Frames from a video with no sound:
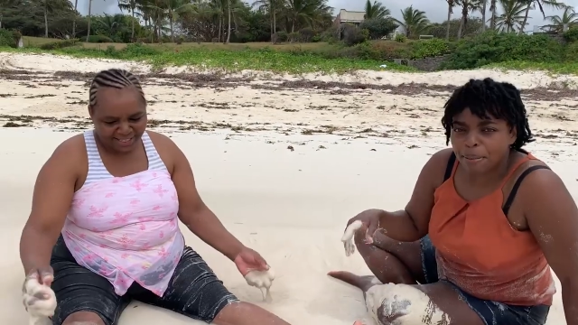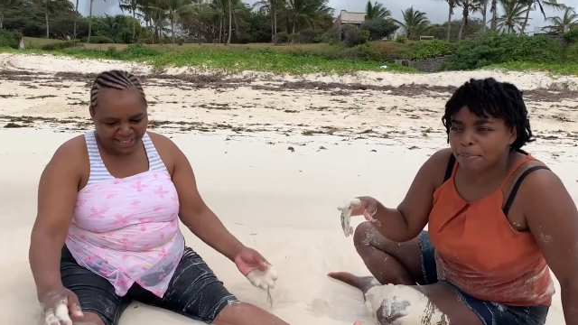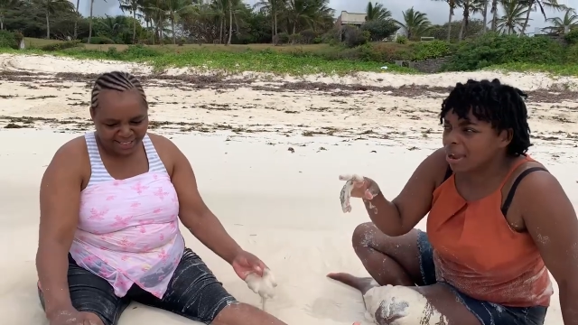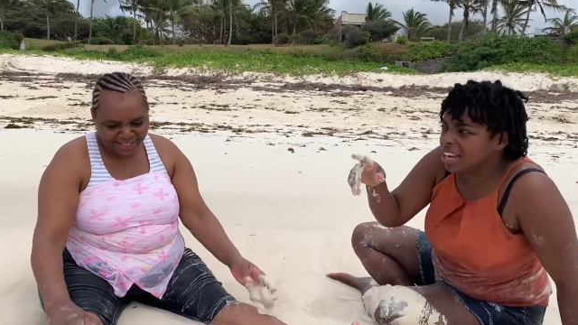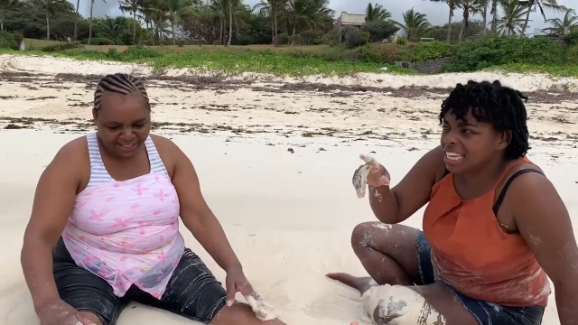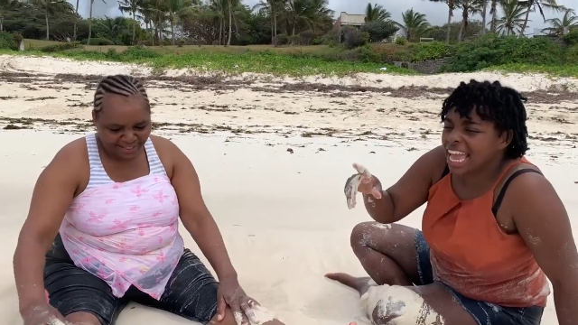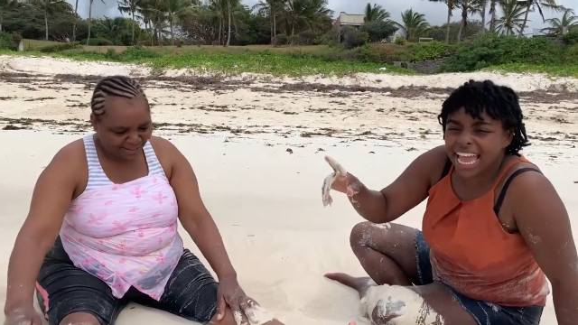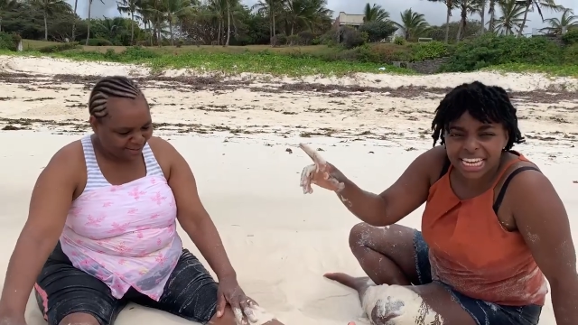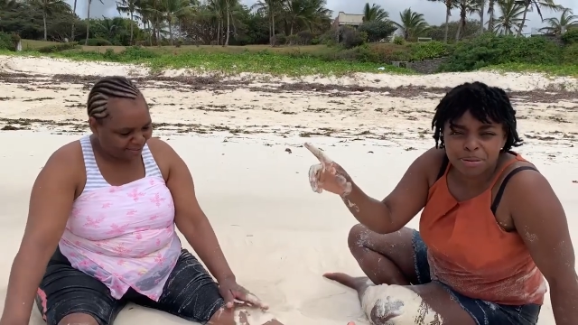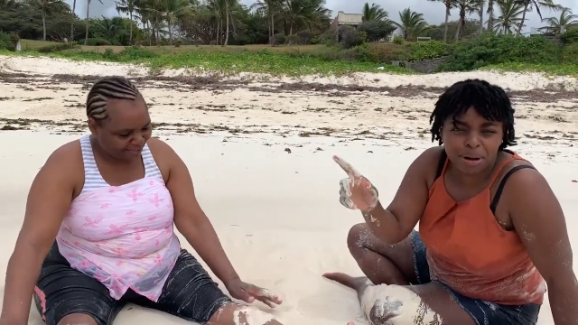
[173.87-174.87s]
Speaker 1: barely
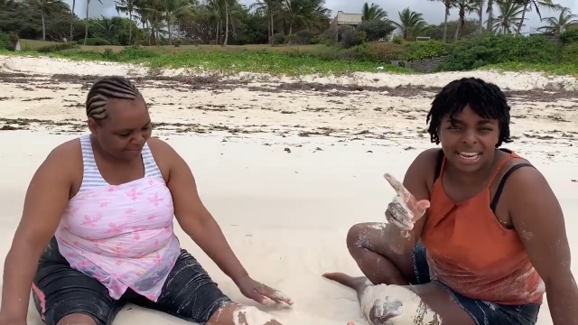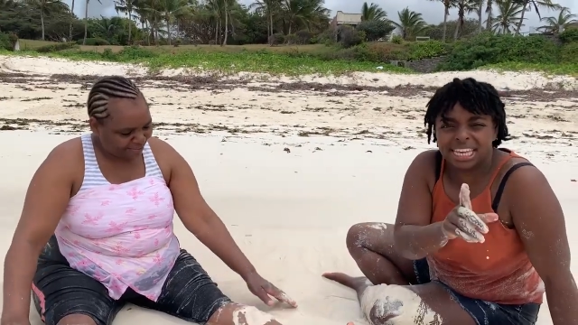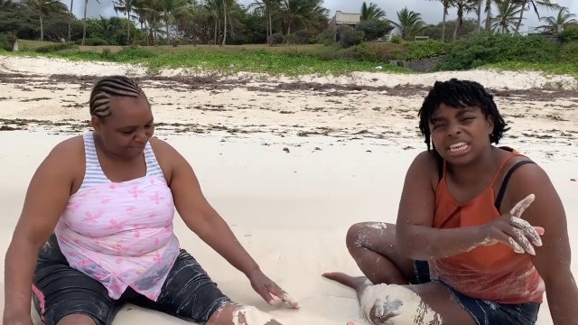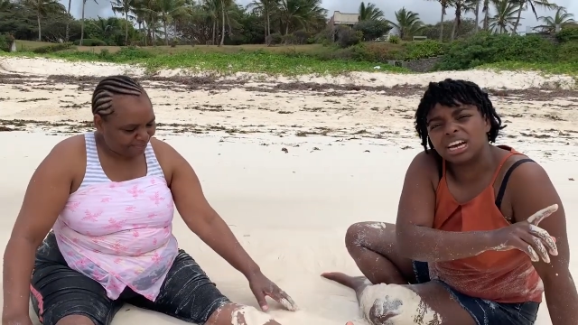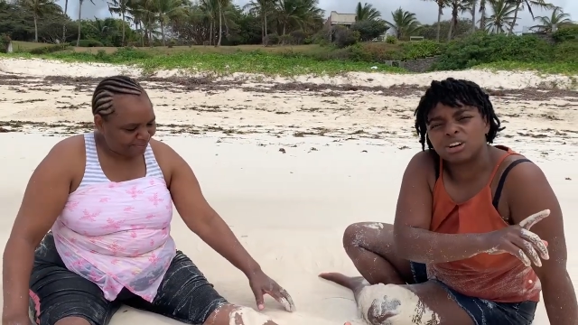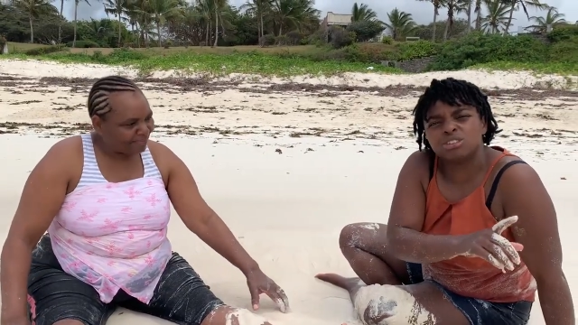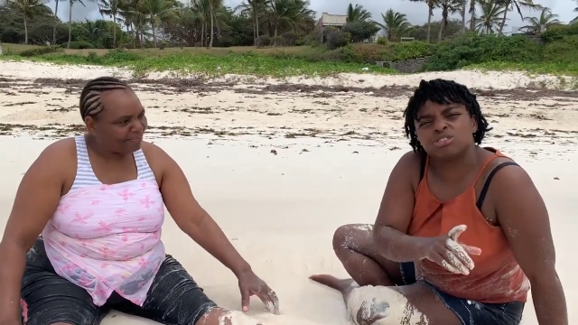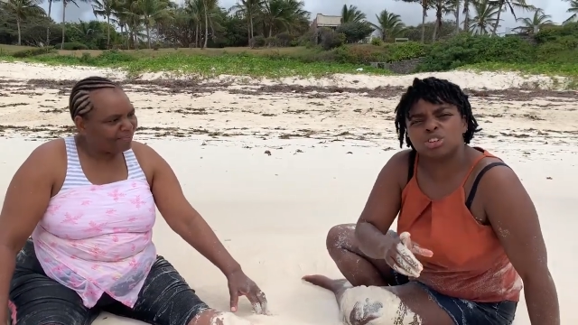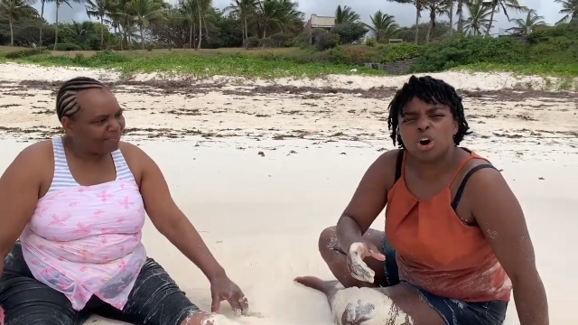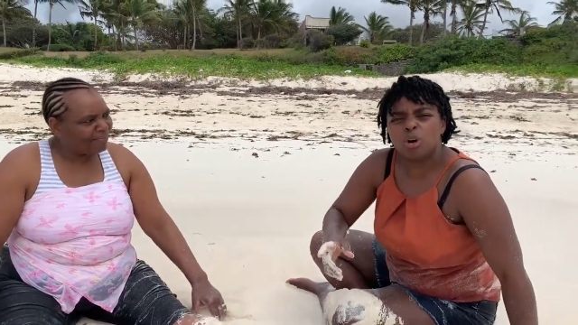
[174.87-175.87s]
anybody here,
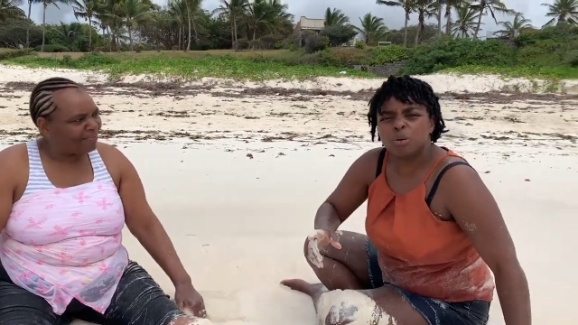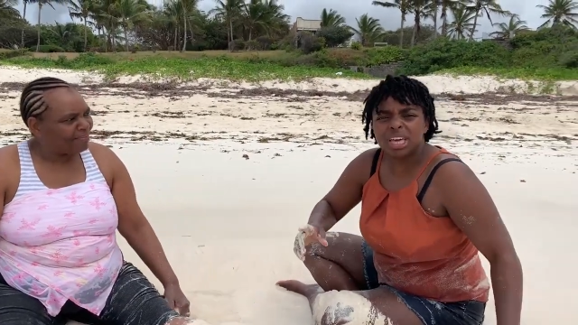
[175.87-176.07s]
because you know.